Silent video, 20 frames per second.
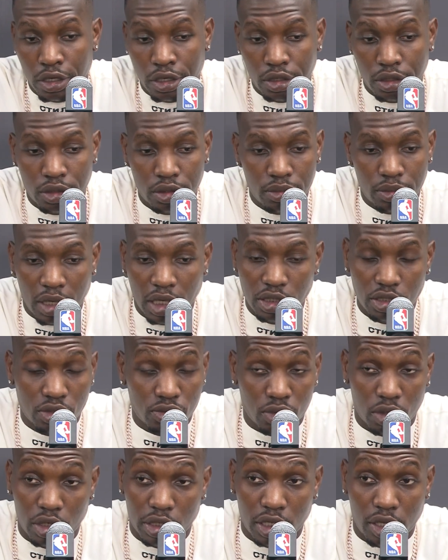Um, I just
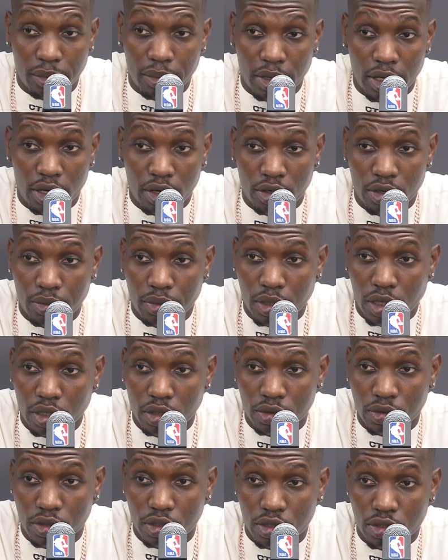want to get better, to be
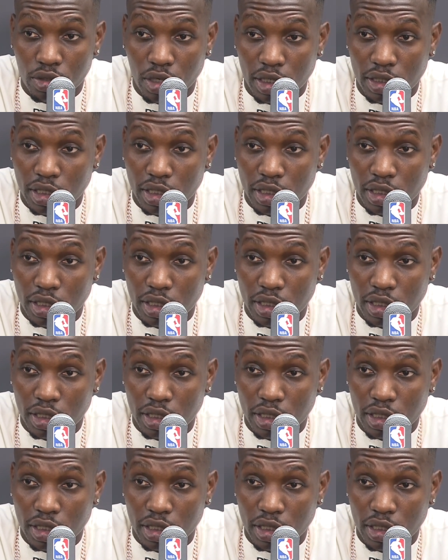honest with you.